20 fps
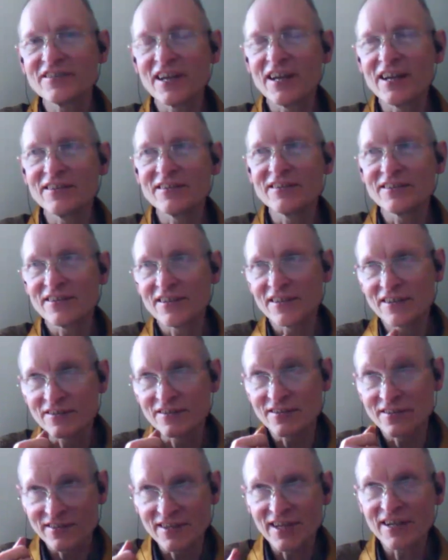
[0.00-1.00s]

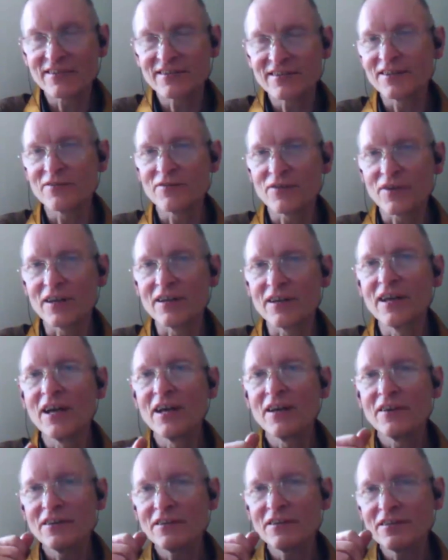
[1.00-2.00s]
instinctively,
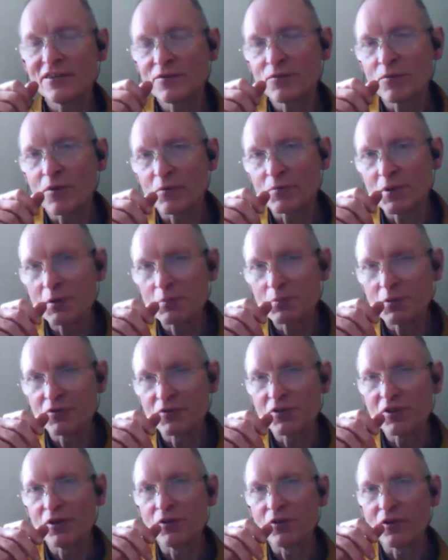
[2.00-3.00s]
this is what people
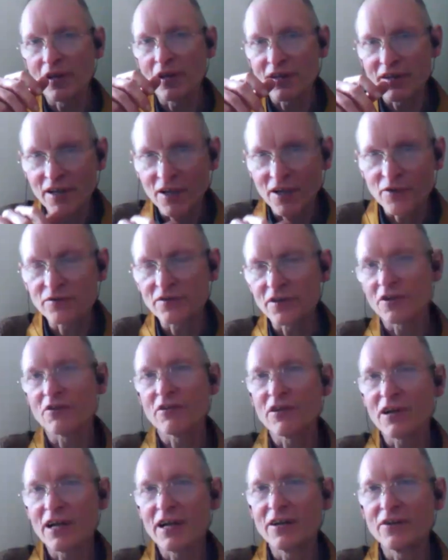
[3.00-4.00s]
do. They go to
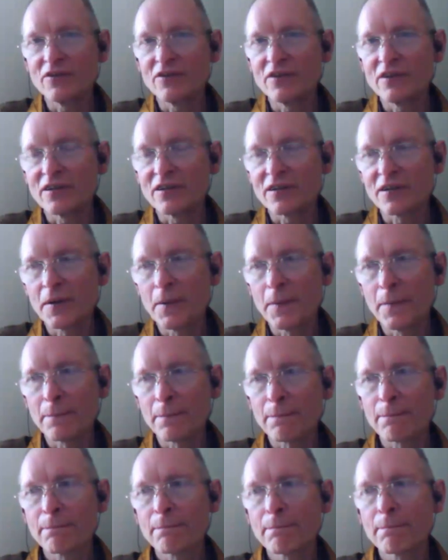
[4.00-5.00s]
ground.
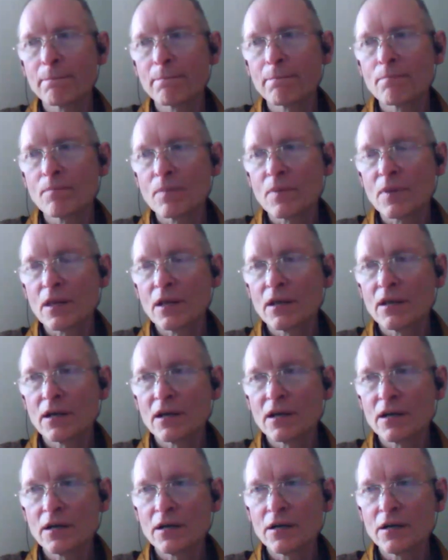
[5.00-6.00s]

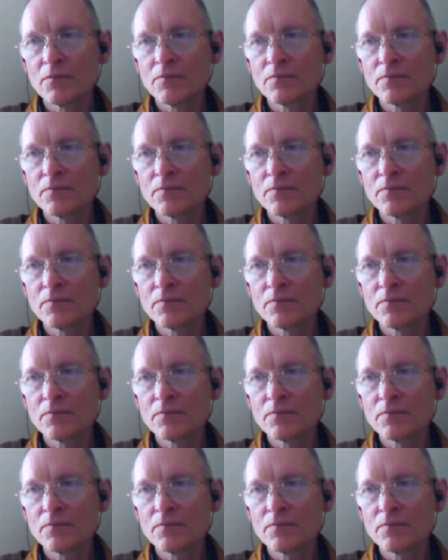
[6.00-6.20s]
But